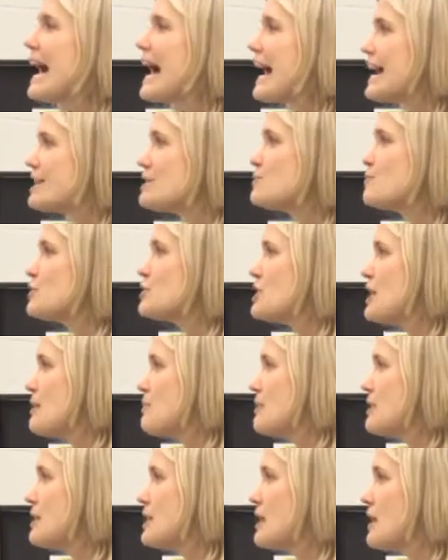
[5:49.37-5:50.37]

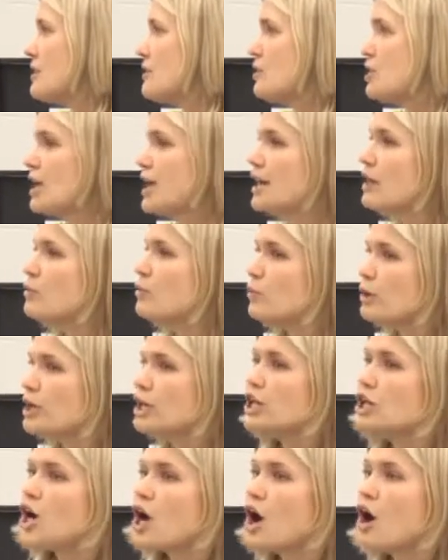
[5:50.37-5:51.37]
Aspartame, on the other hand,
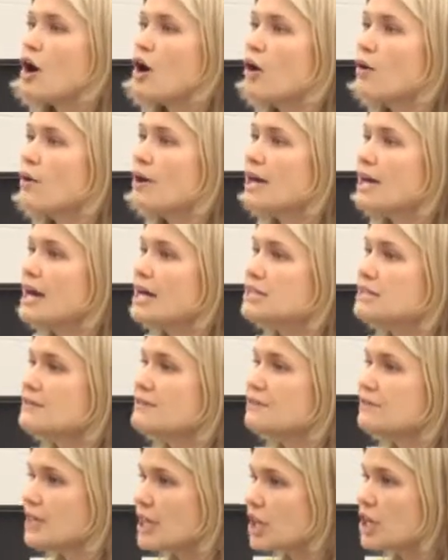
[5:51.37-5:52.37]
we know has
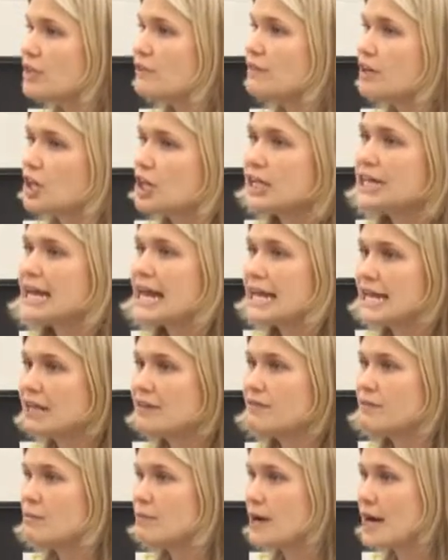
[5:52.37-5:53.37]
a very, very
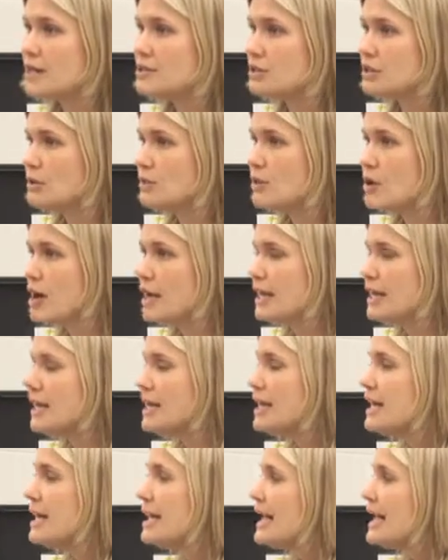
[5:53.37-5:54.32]
negative impact on the body.